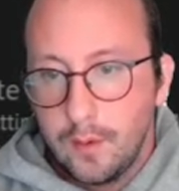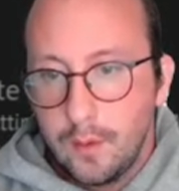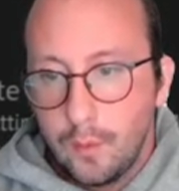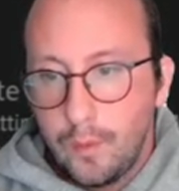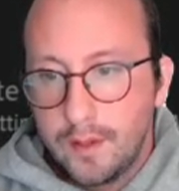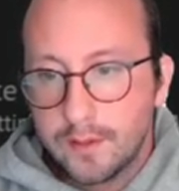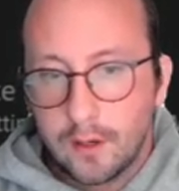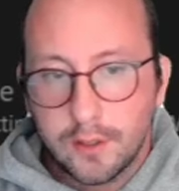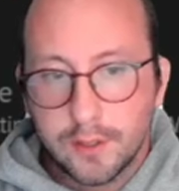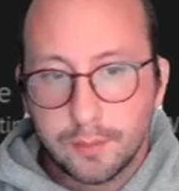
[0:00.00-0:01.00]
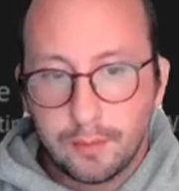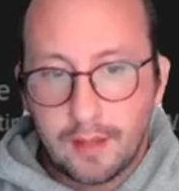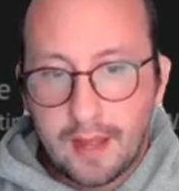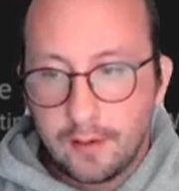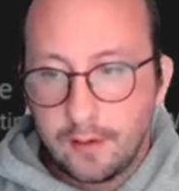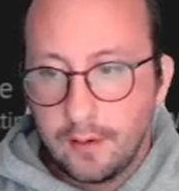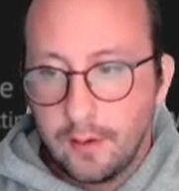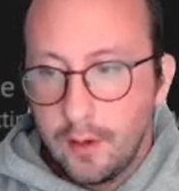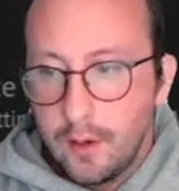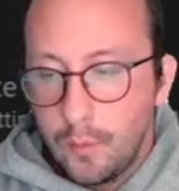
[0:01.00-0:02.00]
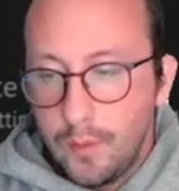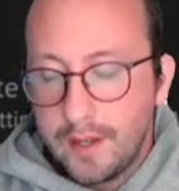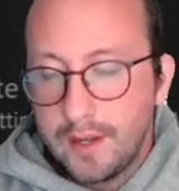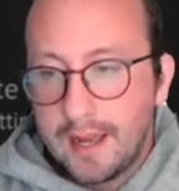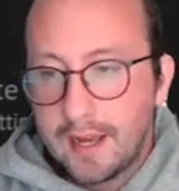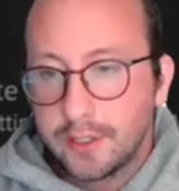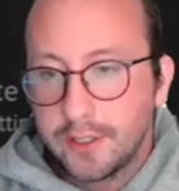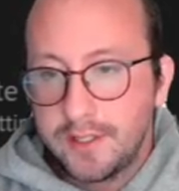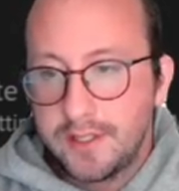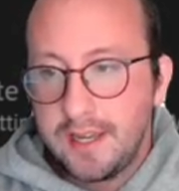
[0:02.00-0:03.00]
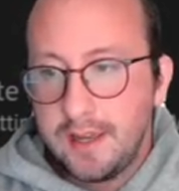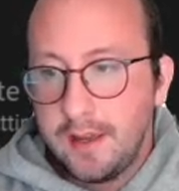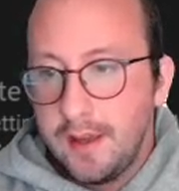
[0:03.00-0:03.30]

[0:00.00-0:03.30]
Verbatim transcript: with our splat, we can actually see